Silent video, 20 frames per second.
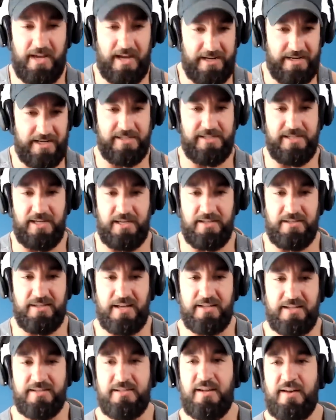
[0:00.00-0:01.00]
I need to eat
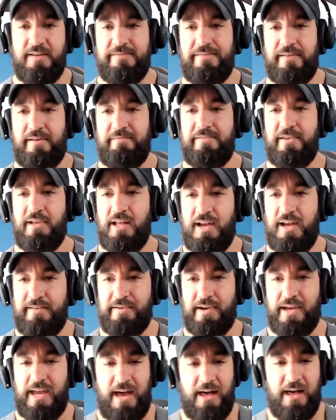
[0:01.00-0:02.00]
that stuff. I feel like
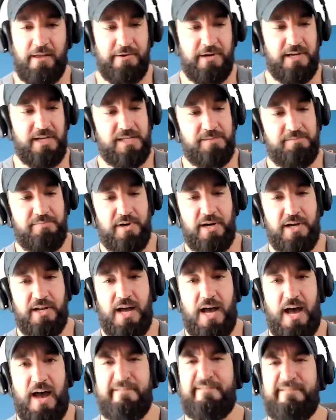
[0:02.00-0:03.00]
for calories, but
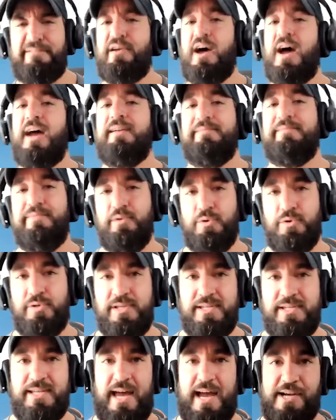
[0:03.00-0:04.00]
uh, fried foods
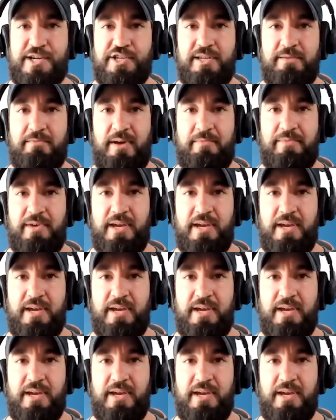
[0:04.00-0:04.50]
is actually my mm.